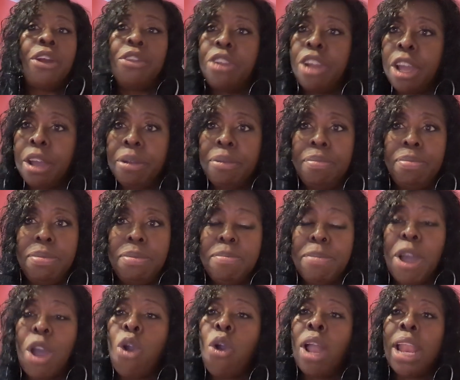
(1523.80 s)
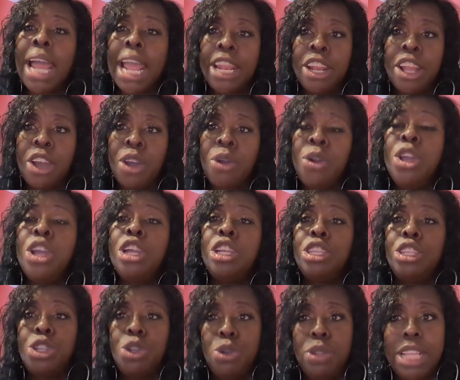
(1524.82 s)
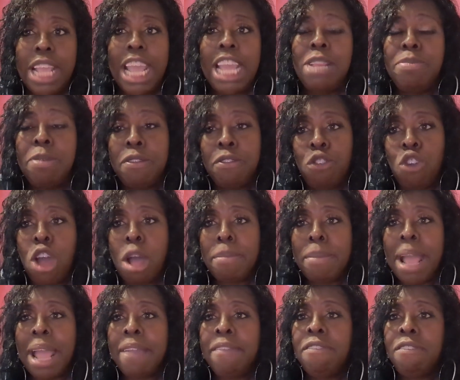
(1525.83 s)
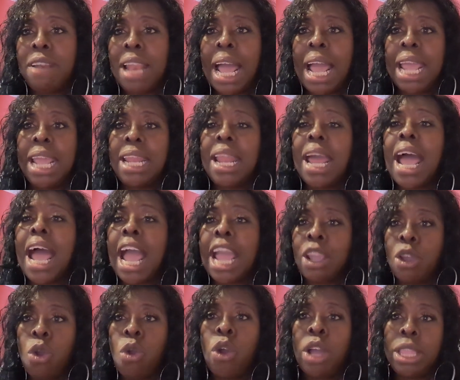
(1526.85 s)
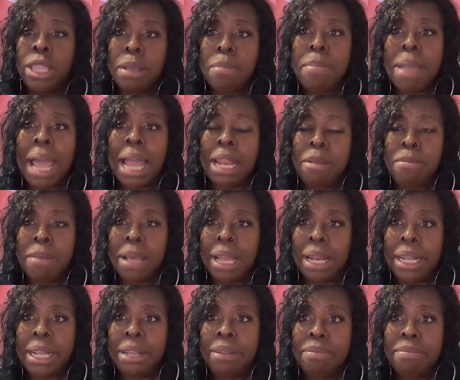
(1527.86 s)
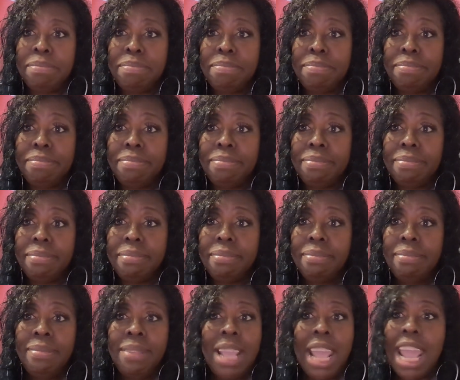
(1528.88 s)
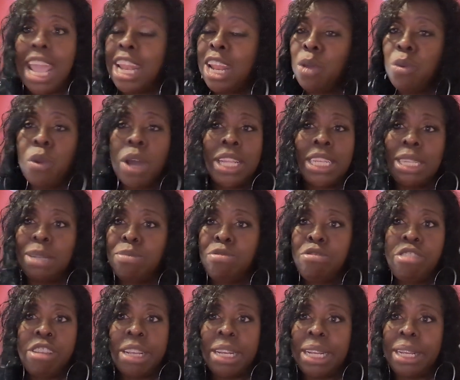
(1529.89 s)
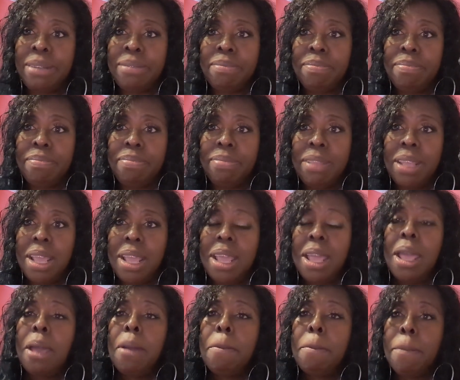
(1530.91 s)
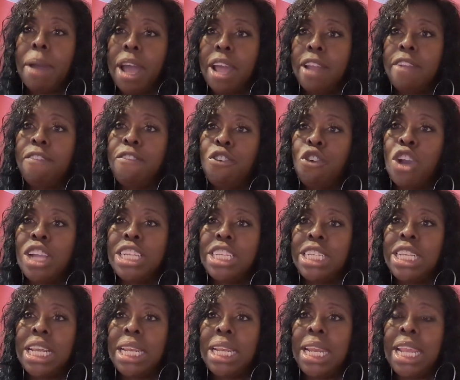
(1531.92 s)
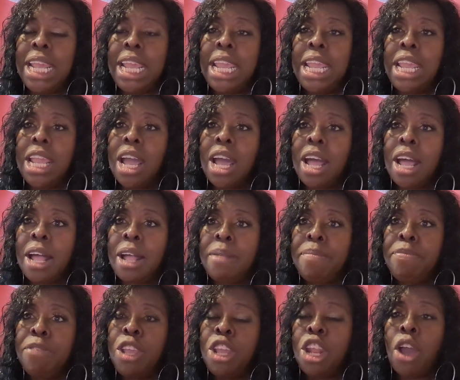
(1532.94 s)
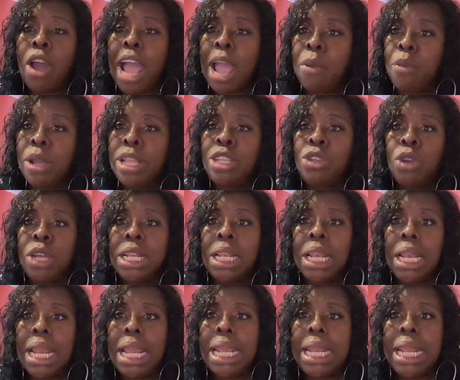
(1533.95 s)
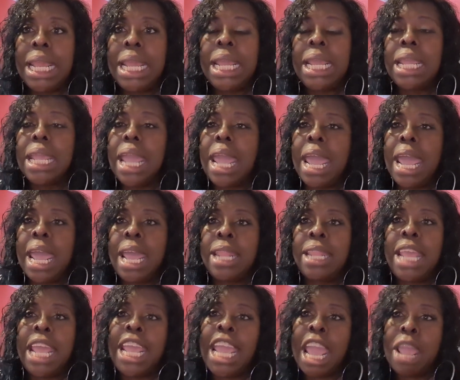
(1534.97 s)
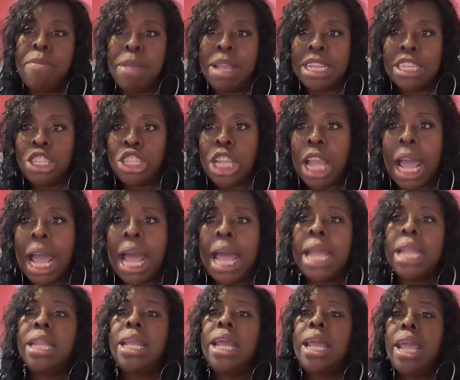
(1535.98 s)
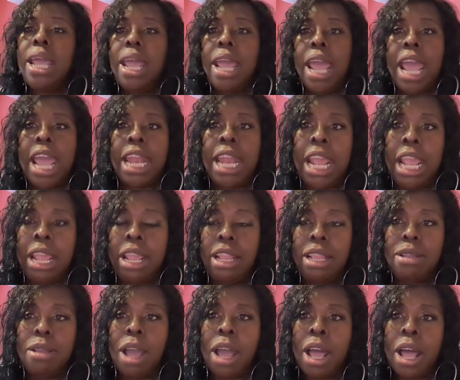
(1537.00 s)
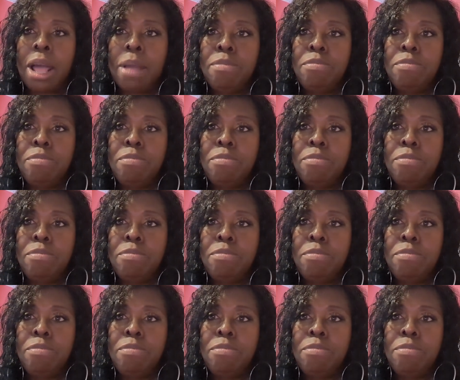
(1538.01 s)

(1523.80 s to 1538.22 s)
I don't know. But all I know, 2 days before my flight, I caught the Bali Belly, and it wasn't pretty. But fortunately, I went to a clinic and they gave me a shot, and they